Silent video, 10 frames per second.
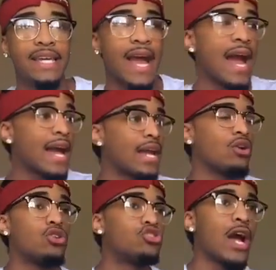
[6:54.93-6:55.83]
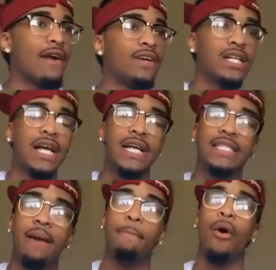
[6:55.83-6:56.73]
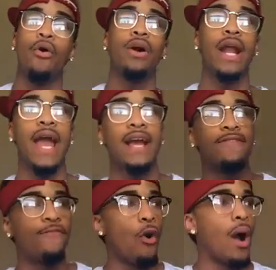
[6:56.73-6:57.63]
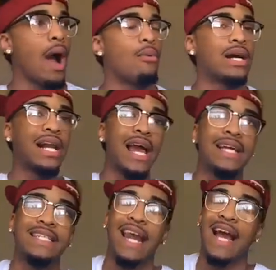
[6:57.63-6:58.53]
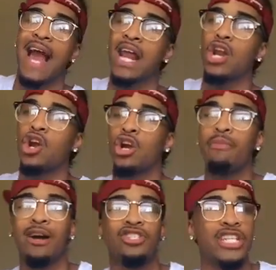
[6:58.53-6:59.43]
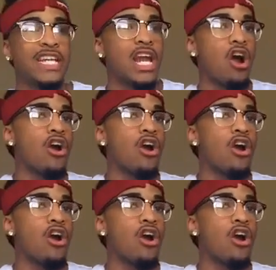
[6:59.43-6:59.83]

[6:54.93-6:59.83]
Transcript: Now I got to go to driving class, that boring-ass four-hour class that I got to learn about shit that I